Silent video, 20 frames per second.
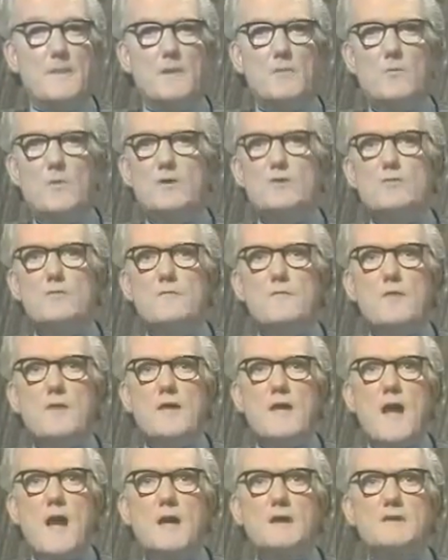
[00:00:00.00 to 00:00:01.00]
when you
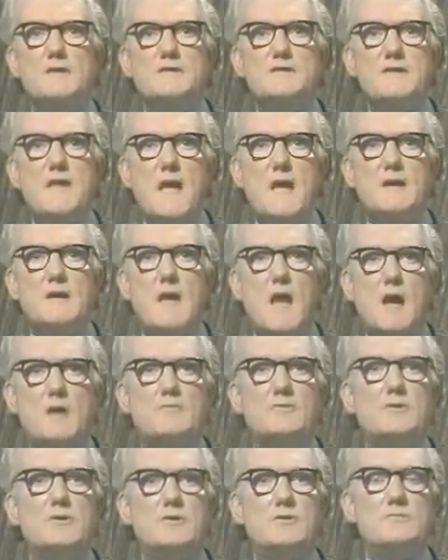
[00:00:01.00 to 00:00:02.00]
fully understand how
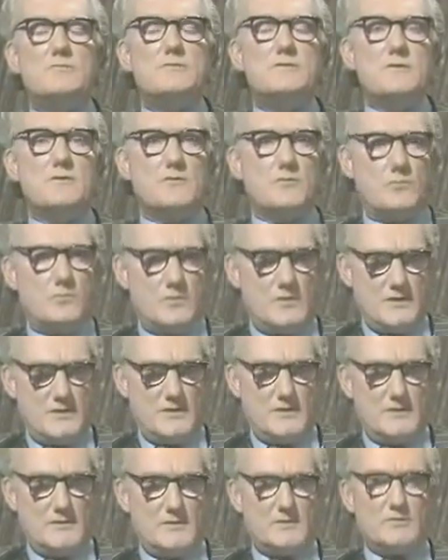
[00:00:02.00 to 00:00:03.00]
to use the
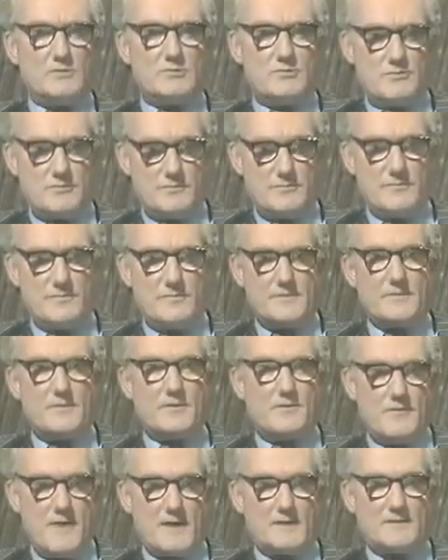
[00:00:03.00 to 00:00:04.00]
word truth
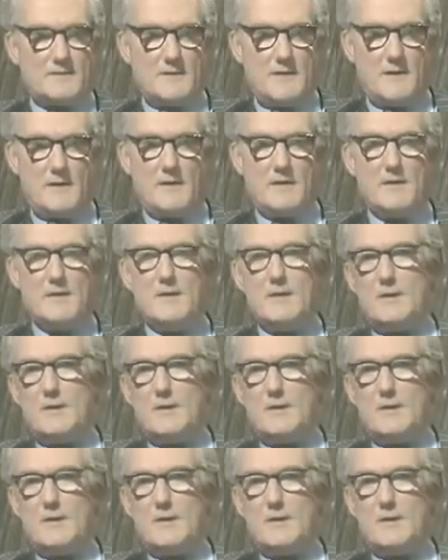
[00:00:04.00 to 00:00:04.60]
correctly,